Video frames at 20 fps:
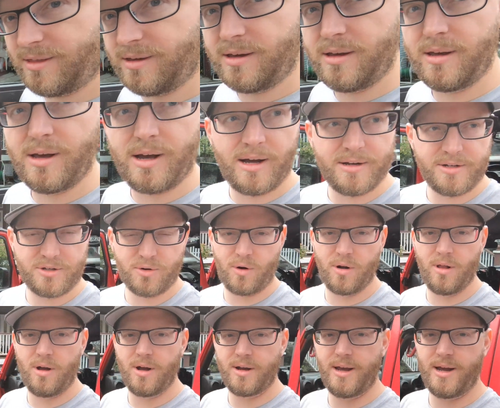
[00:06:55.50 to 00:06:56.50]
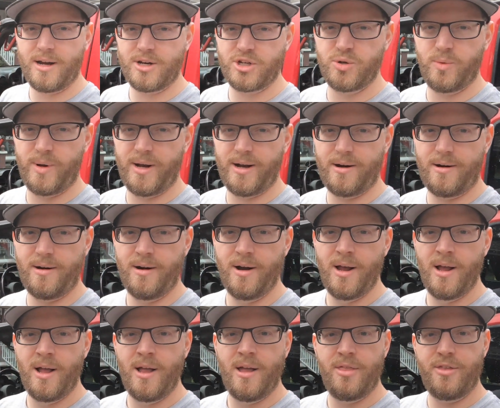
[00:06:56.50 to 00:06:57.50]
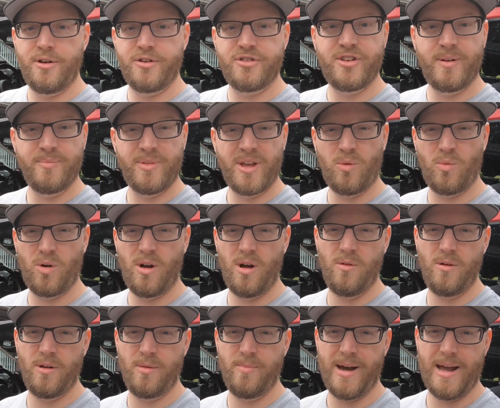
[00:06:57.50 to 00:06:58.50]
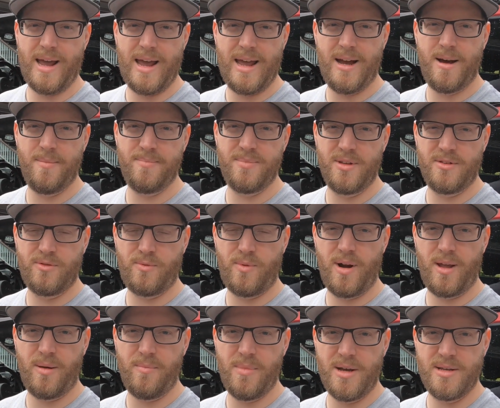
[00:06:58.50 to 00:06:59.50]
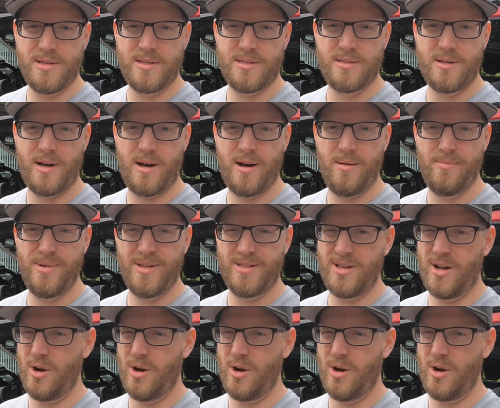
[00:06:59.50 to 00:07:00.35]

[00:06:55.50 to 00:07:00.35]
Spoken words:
the door lock actuator. There's something wrong with my amp that's running my sub. It's